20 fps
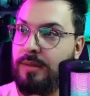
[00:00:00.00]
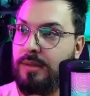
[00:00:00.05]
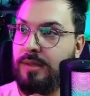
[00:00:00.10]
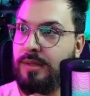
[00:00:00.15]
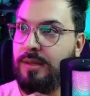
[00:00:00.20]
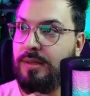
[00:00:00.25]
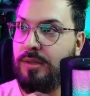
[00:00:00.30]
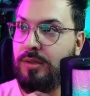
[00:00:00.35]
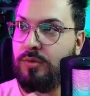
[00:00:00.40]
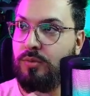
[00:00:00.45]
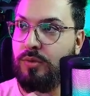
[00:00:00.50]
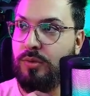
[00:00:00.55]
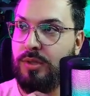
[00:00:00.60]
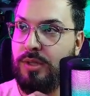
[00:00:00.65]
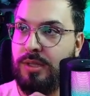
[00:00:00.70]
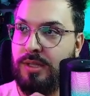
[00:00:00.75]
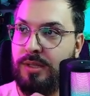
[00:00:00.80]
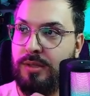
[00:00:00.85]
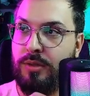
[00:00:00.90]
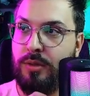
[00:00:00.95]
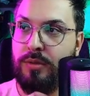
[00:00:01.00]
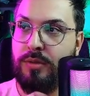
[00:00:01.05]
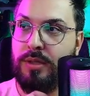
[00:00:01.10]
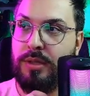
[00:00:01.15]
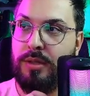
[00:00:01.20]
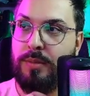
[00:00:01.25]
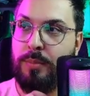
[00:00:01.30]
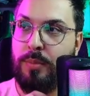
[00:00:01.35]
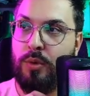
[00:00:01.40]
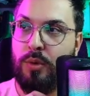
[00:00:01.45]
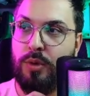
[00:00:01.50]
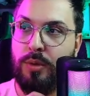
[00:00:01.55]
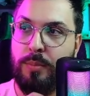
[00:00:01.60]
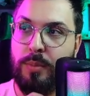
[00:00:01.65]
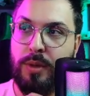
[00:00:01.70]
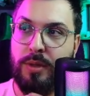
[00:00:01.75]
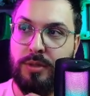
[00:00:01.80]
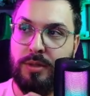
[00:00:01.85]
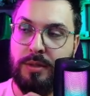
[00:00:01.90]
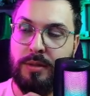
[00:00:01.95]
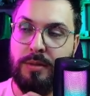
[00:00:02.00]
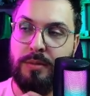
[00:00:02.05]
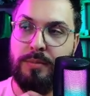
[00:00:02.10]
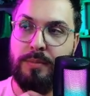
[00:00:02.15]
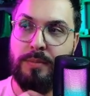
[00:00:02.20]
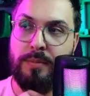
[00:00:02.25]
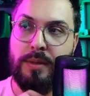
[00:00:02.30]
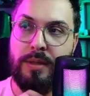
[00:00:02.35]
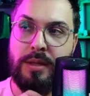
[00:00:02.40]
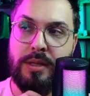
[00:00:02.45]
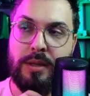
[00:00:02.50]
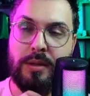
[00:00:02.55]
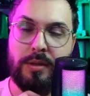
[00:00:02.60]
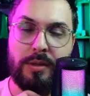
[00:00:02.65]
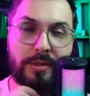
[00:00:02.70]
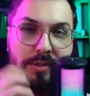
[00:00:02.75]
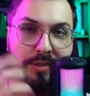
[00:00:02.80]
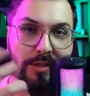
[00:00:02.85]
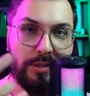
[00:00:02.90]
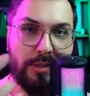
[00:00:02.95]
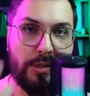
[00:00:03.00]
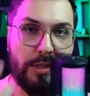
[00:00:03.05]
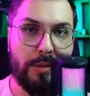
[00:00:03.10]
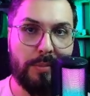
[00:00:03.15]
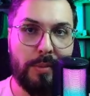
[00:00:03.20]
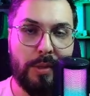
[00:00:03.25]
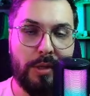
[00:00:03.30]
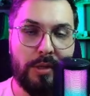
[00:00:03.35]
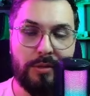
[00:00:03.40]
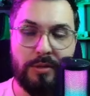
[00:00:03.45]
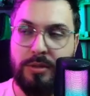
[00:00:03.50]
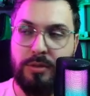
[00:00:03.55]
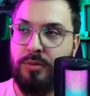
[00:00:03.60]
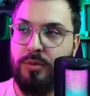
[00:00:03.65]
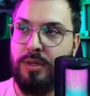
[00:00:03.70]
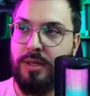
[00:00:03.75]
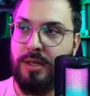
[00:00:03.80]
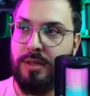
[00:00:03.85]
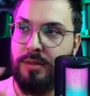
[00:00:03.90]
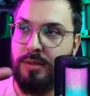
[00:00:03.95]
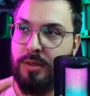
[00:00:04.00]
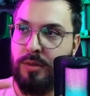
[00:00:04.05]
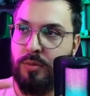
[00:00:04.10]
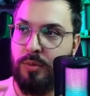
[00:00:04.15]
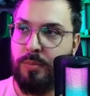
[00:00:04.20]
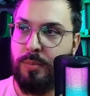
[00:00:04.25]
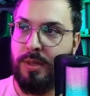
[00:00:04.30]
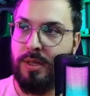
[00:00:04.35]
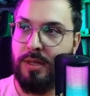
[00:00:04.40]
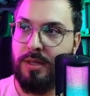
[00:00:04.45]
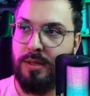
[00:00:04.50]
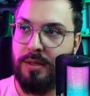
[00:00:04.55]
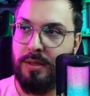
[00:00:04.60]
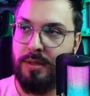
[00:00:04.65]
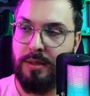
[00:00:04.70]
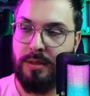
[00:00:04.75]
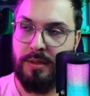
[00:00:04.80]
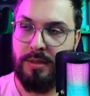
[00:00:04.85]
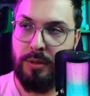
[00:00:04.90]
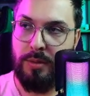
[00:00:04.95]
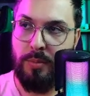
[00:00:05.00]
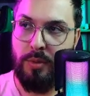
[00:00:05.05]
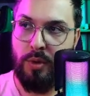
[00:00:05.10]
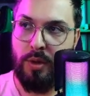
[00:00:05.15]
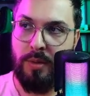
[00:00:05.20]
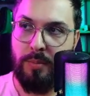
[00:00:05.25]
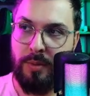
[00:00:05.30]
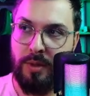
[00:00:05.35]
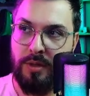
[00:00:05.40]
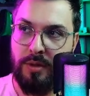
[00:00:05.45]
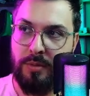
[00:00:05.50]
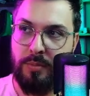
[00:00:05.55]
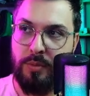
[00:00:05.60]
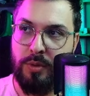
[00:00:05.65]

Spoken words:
And you will click on the deploy button. Here it says stop because it's running. There will be a deploy button.